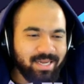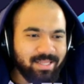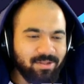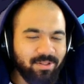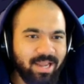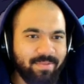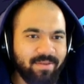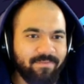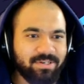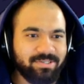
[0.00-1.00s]
Lola, I'm the
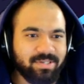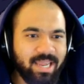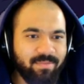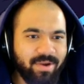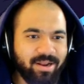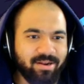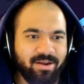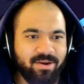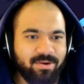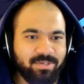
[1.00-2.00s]
official name raider.
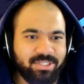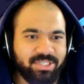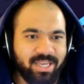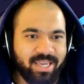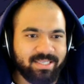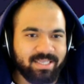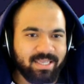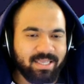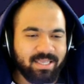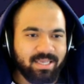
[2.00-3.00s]
Oh shit!
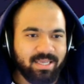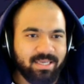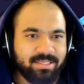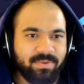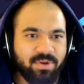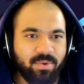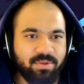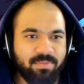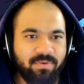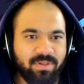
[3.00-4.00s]
So we know where the
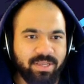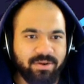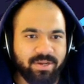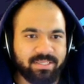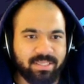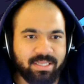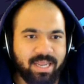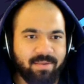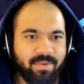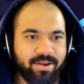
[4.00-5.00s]
mood leader is and the
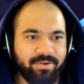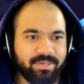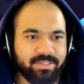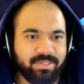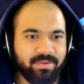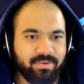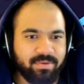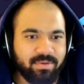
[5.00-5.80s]
name raider is too.